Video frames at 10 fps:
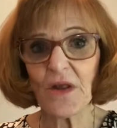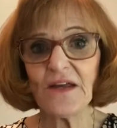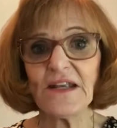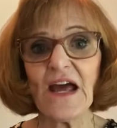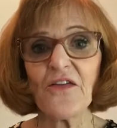
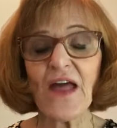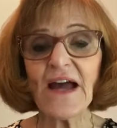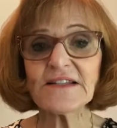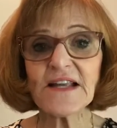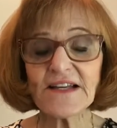Now
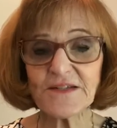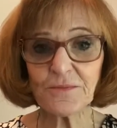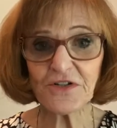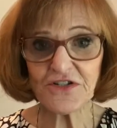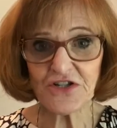that does
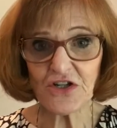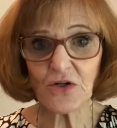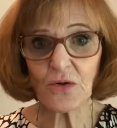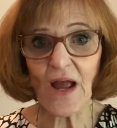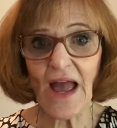put
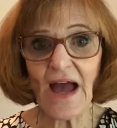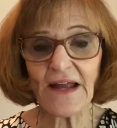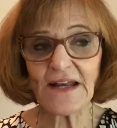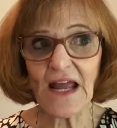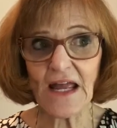you
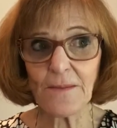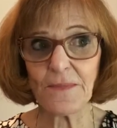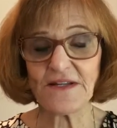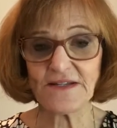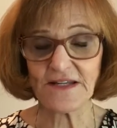at a
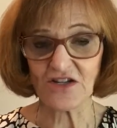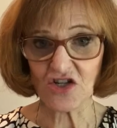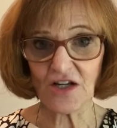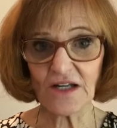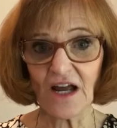
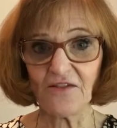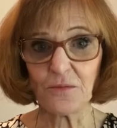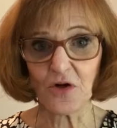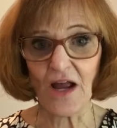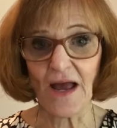position of
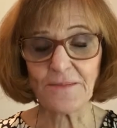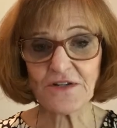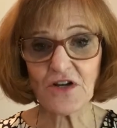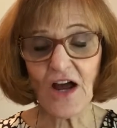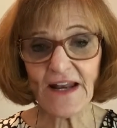
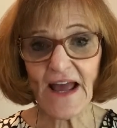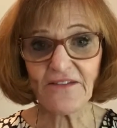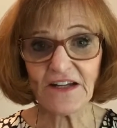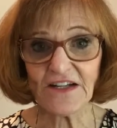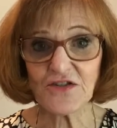perhaps not
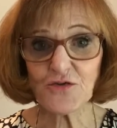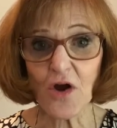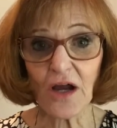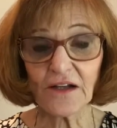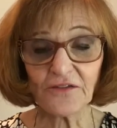having as
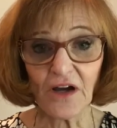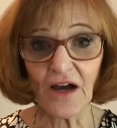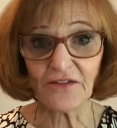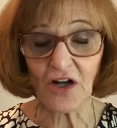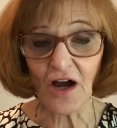strong of,
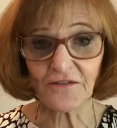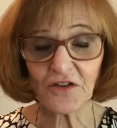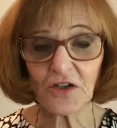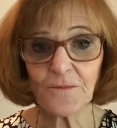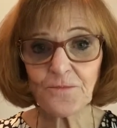of an
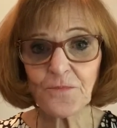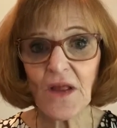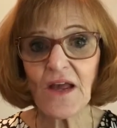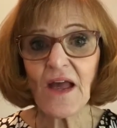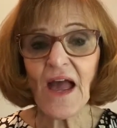offer.
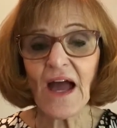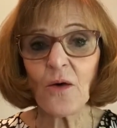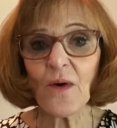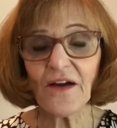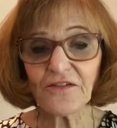
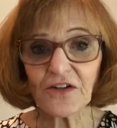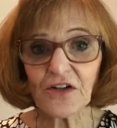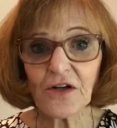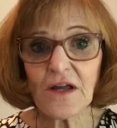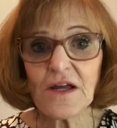
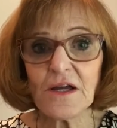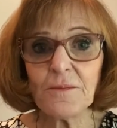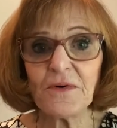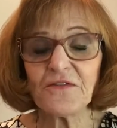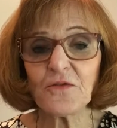However,
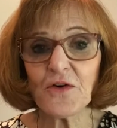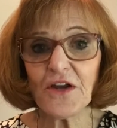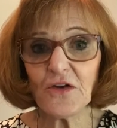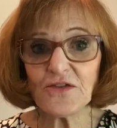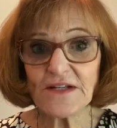before
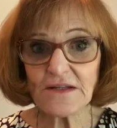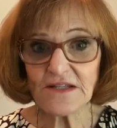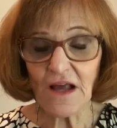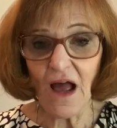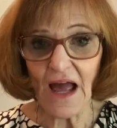you
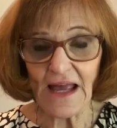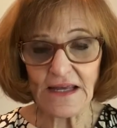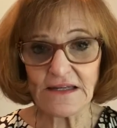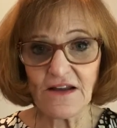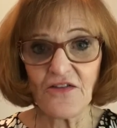
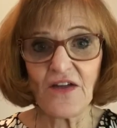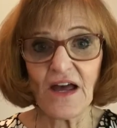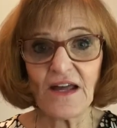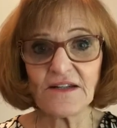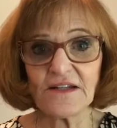decide
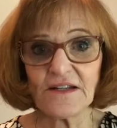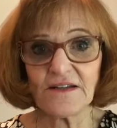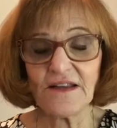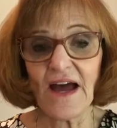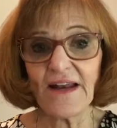that
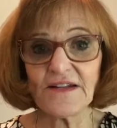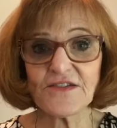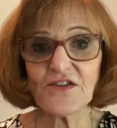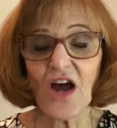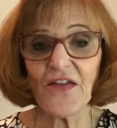that
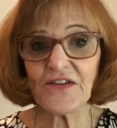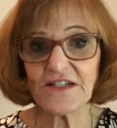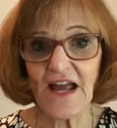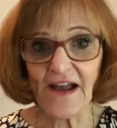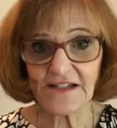is not the
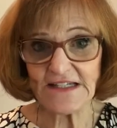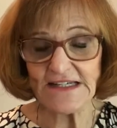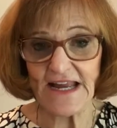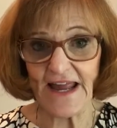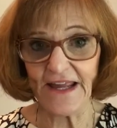tack to
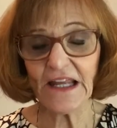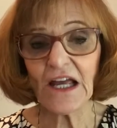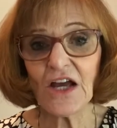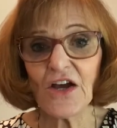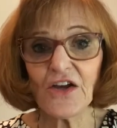take,
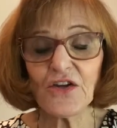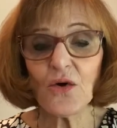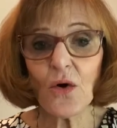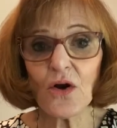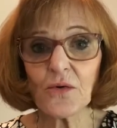your